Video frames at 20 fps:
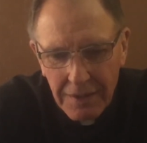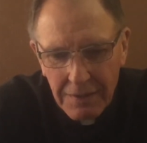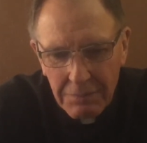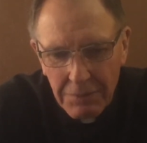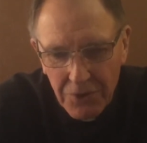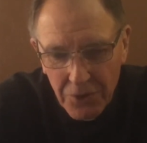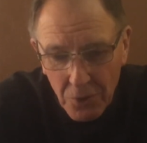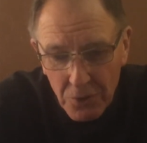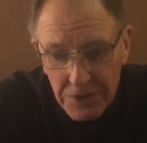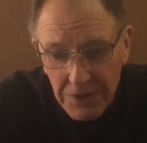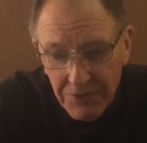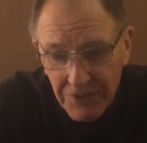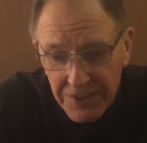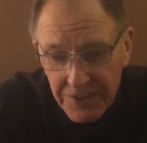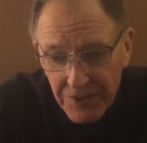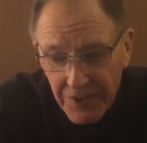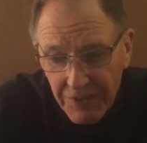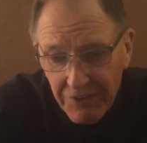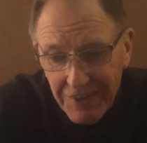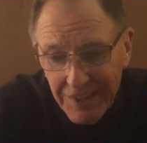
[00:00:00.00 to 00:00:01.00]
But those of
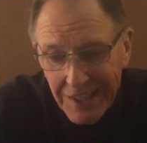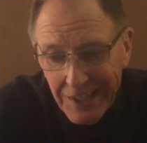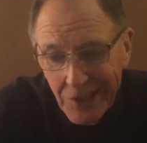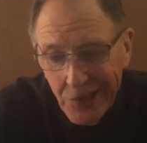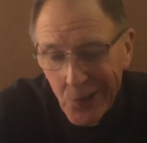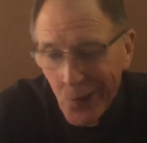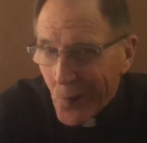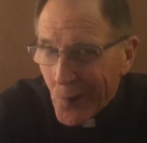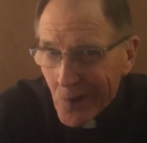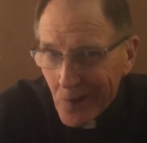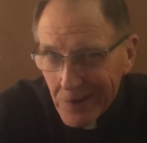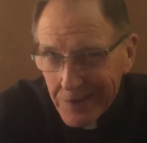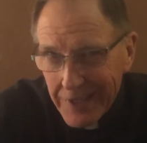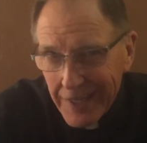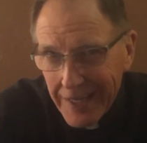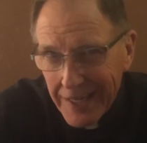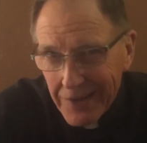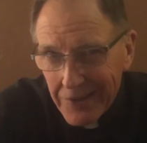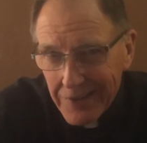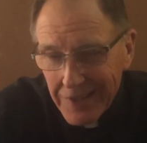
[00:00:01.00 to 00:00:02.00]
us living in an oil
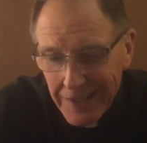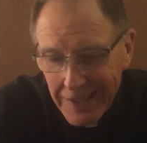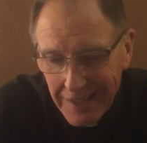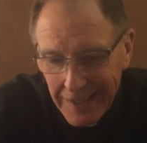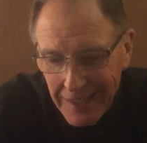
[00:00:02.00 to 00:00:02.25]
town